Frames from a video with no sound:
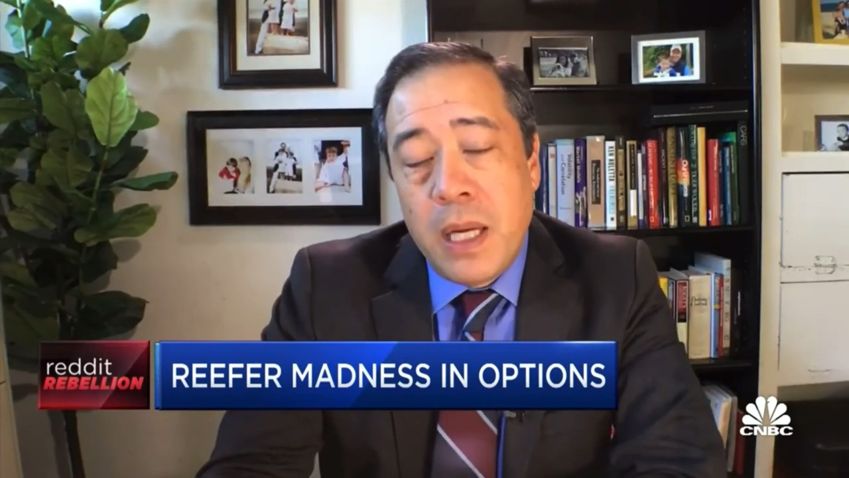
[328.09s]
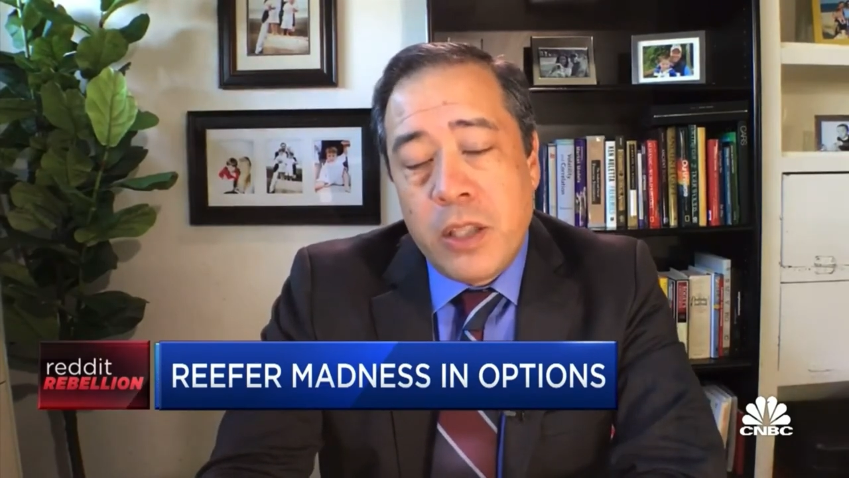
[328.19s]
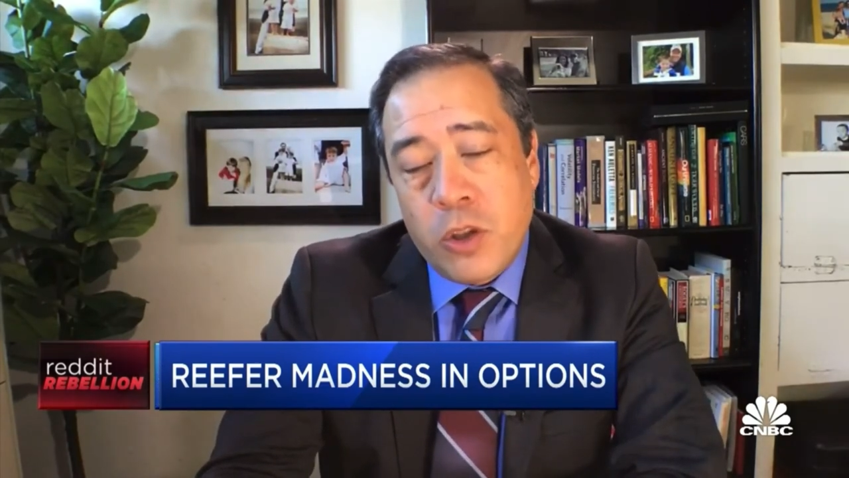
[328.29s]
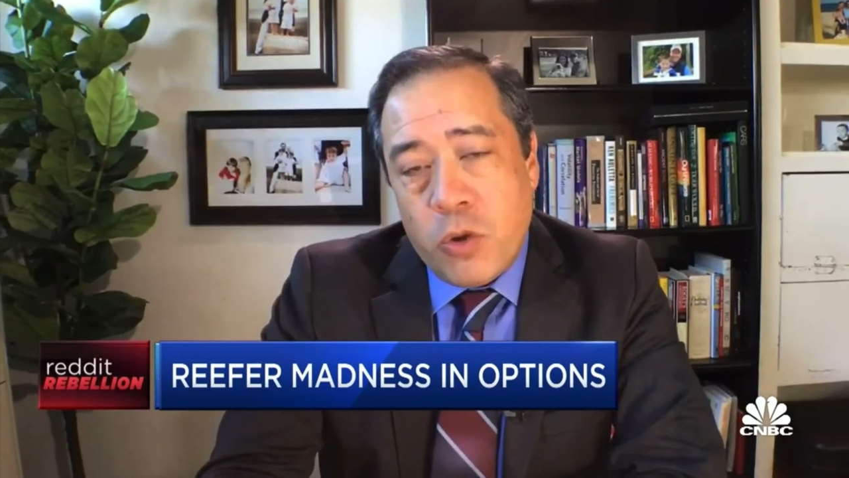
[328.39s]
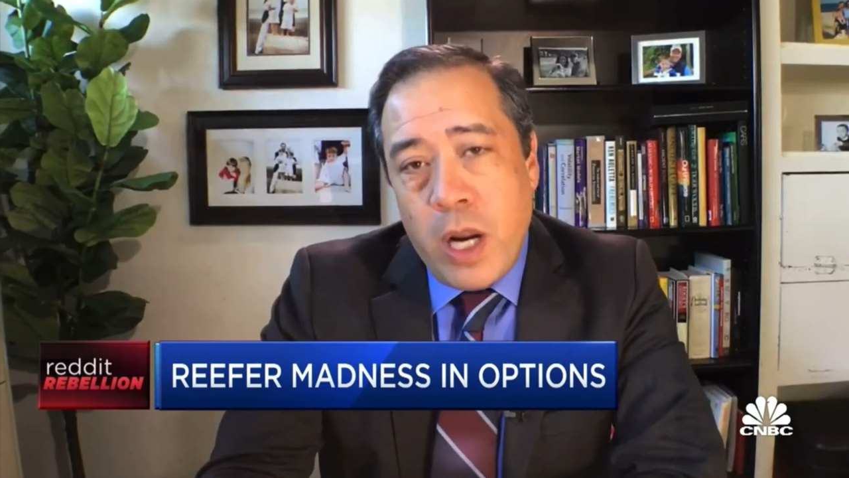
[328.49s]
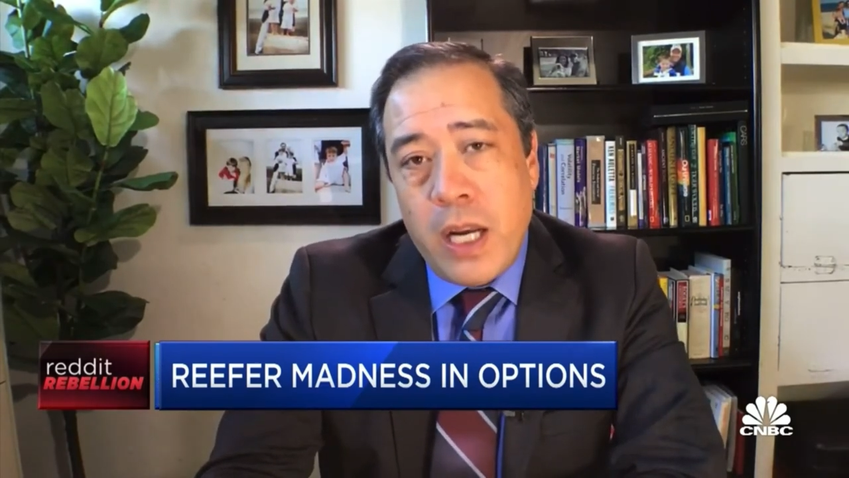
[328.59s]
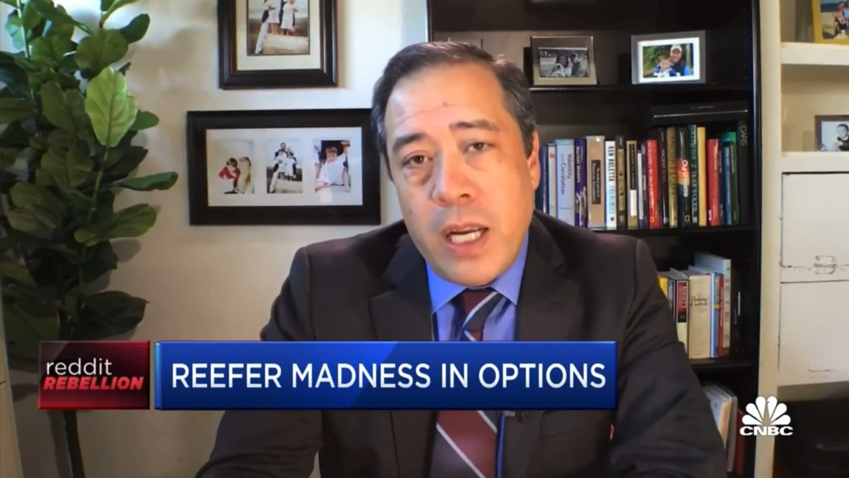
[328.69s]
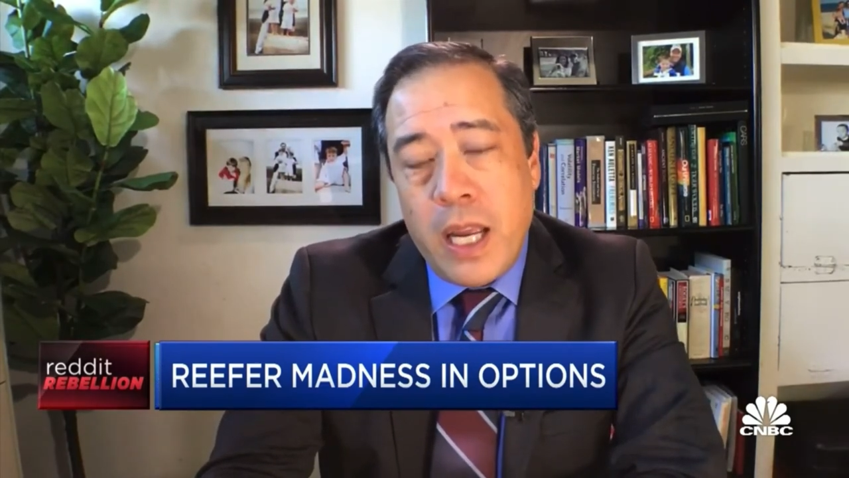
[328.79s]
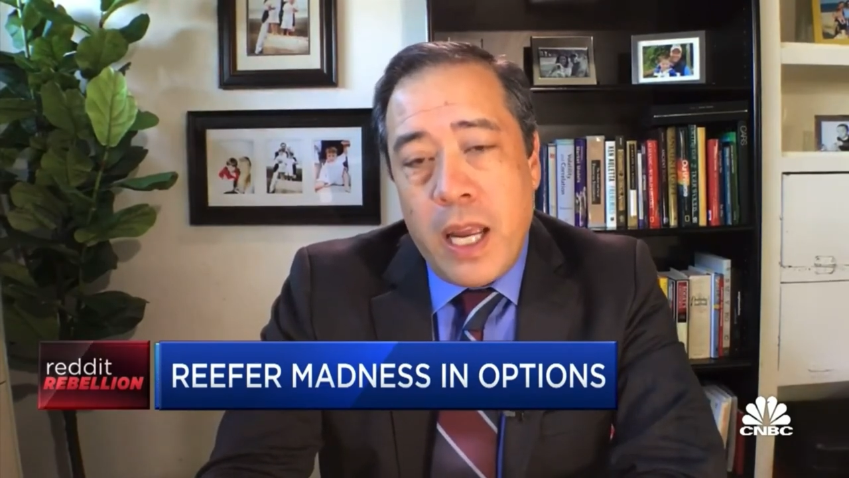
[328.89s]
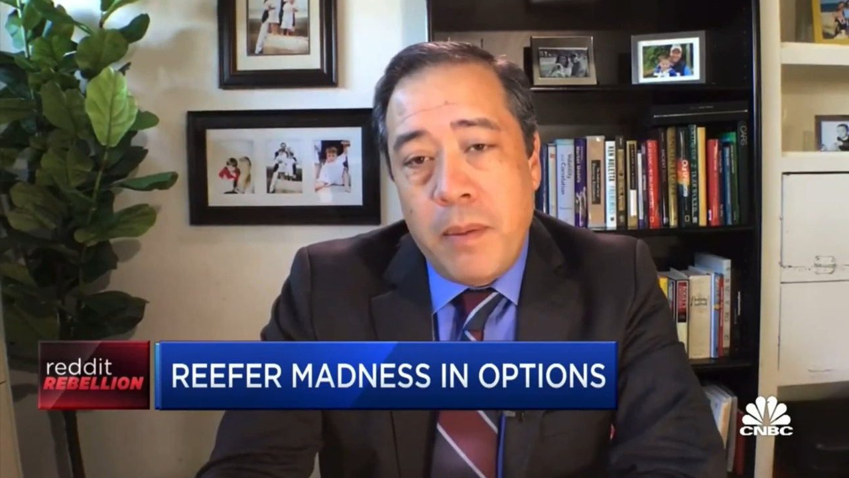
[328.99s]
it's a
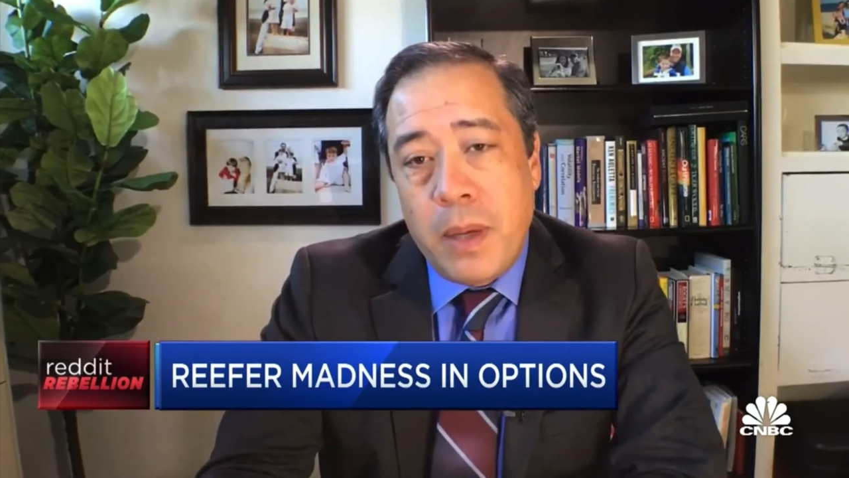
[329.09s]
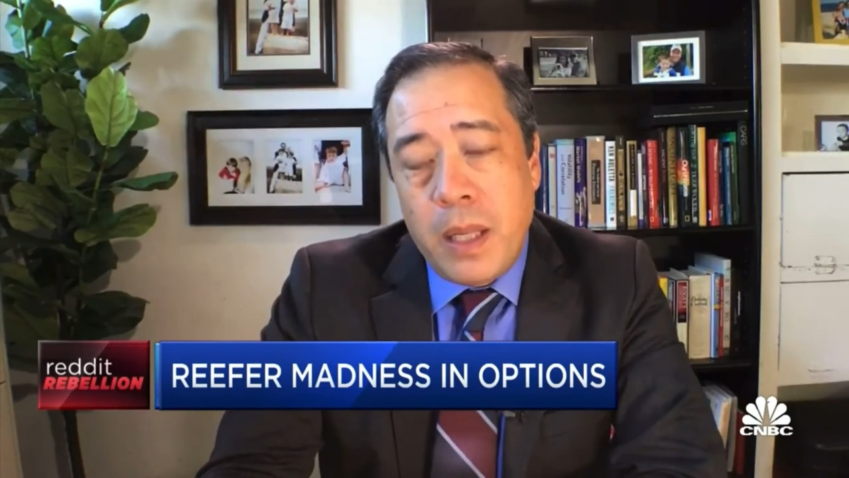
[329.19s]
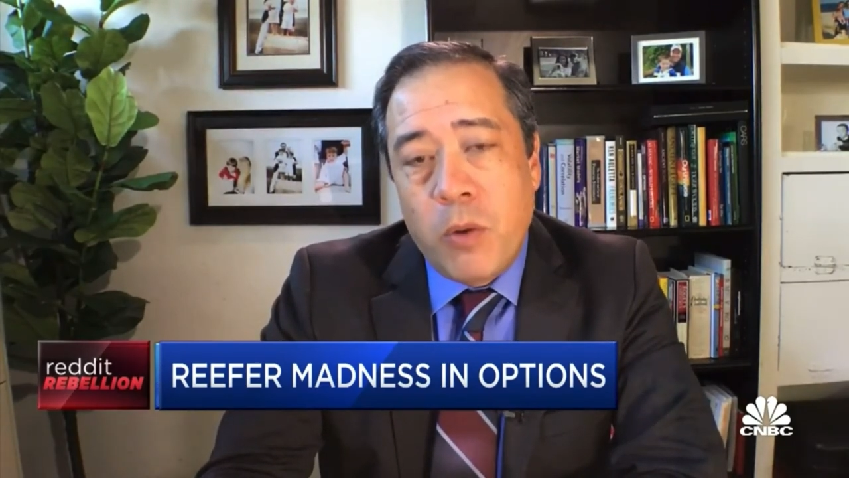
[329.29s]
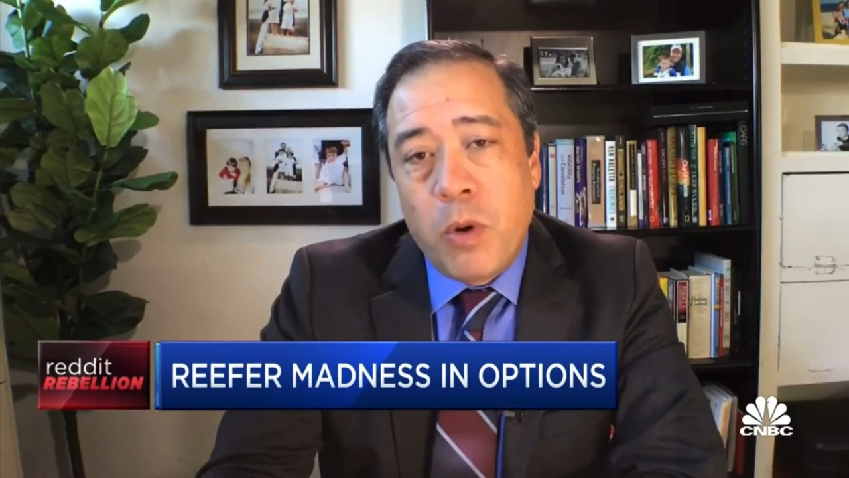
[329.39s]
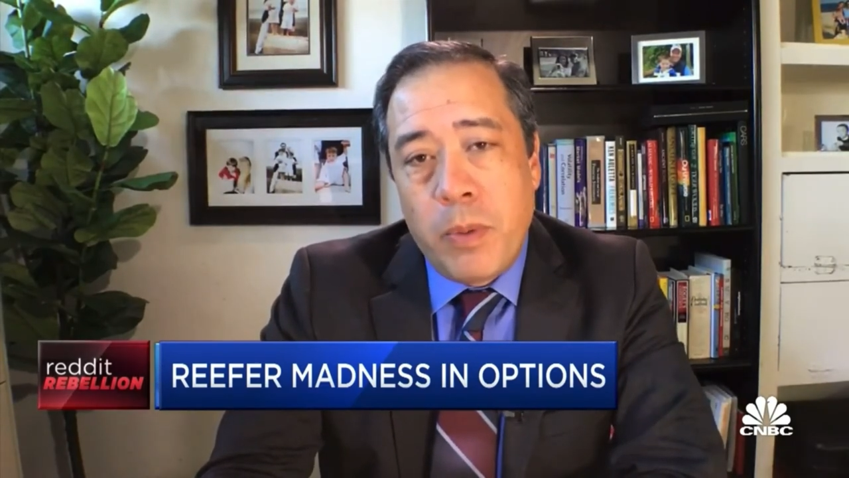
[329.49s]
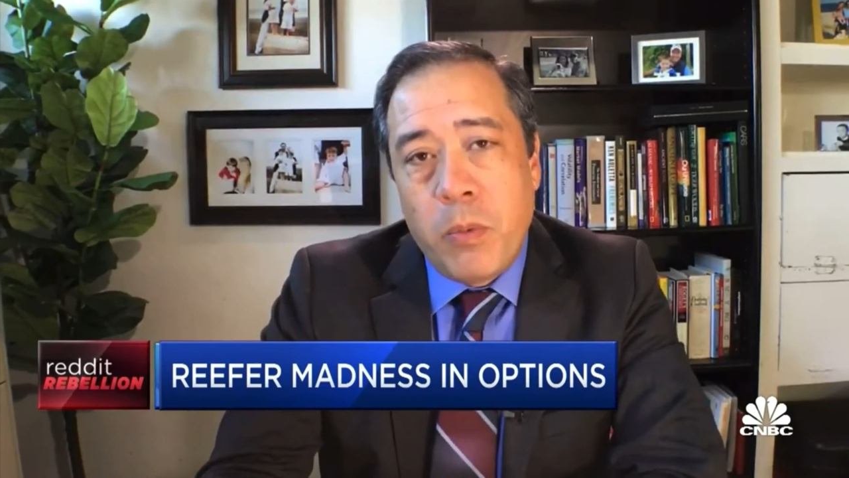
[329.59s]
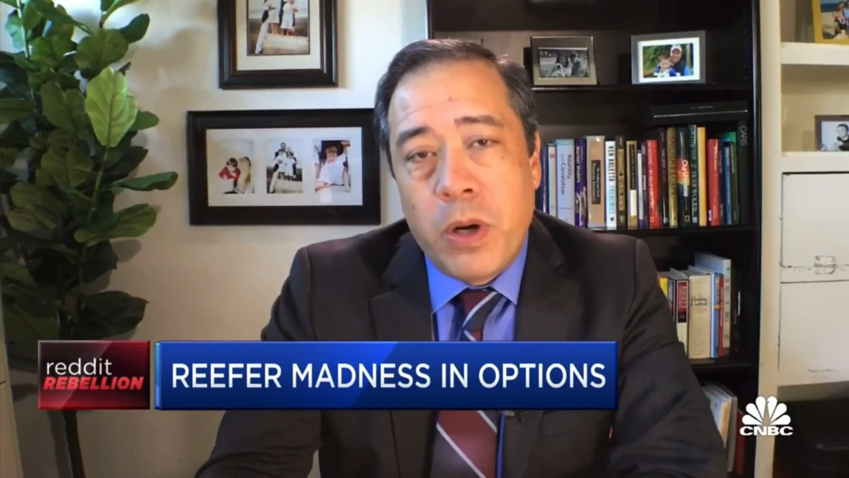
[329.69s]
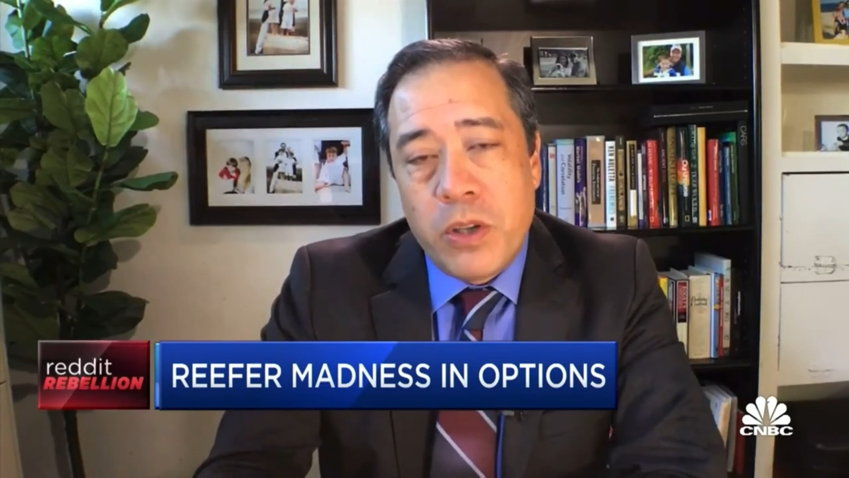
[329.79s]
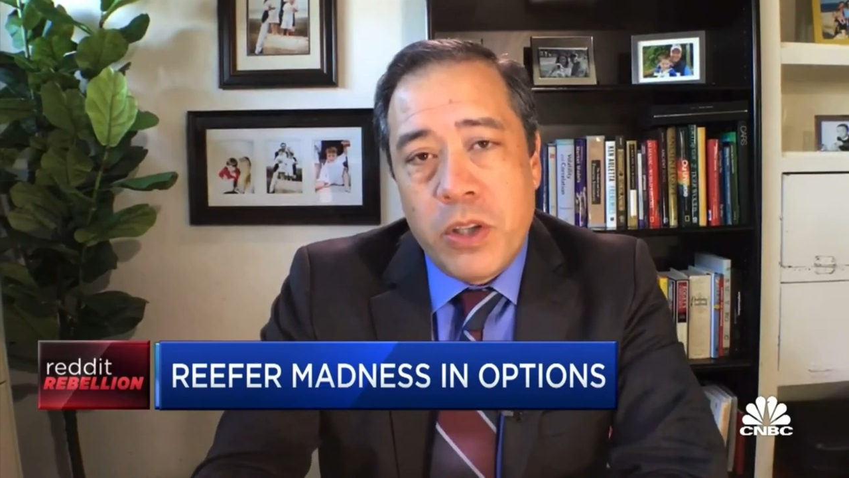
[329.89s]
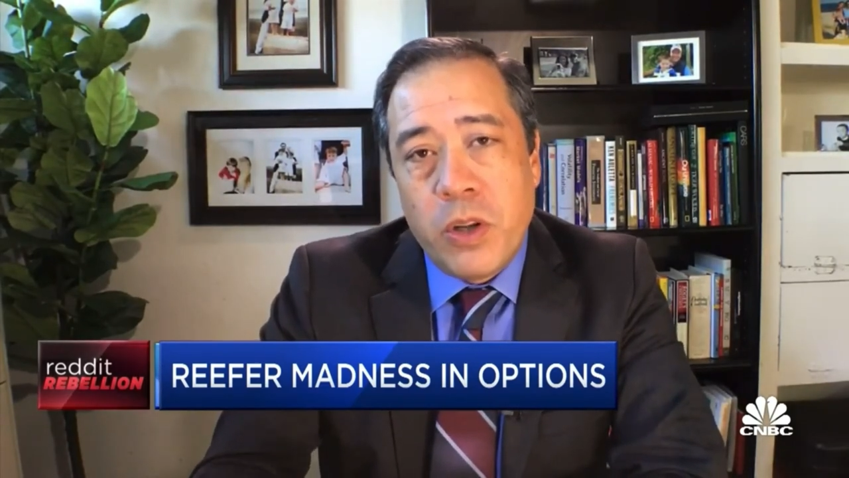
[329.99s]
trading game, and there will be
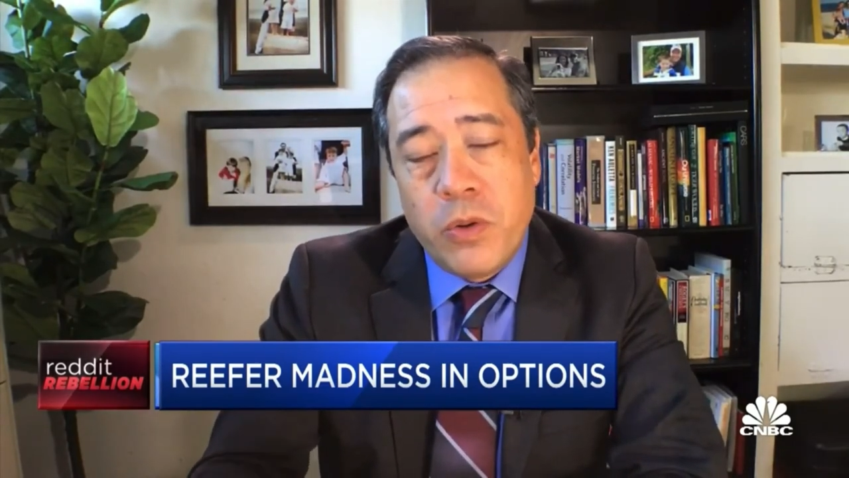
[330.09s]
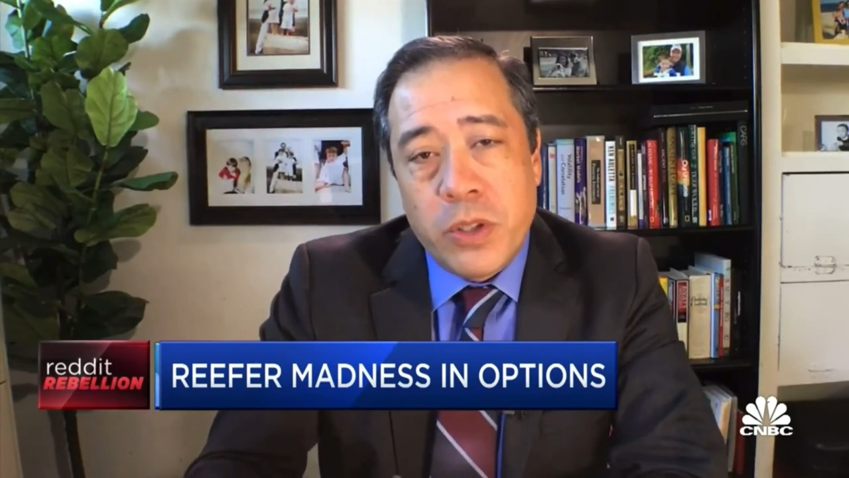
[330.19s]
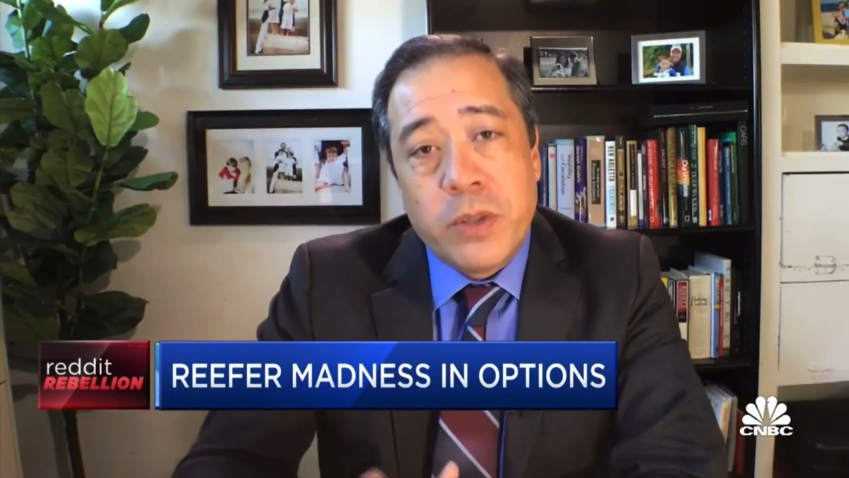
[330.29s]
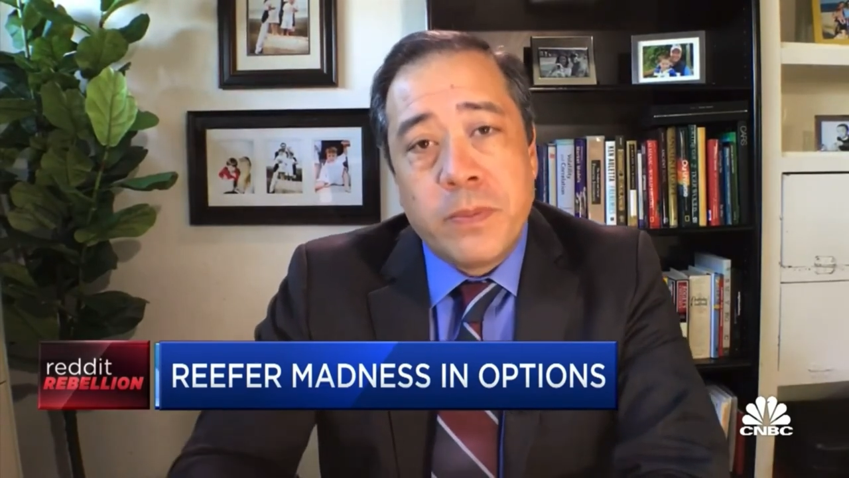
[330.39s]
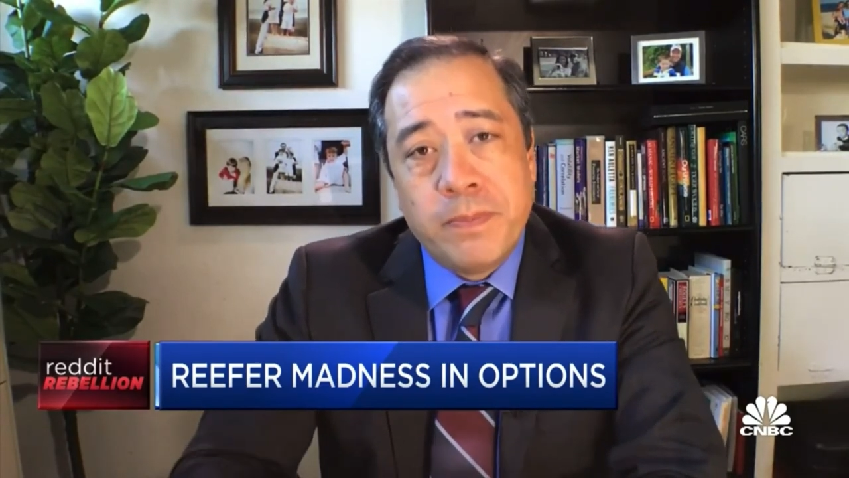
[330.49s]
winners and losers.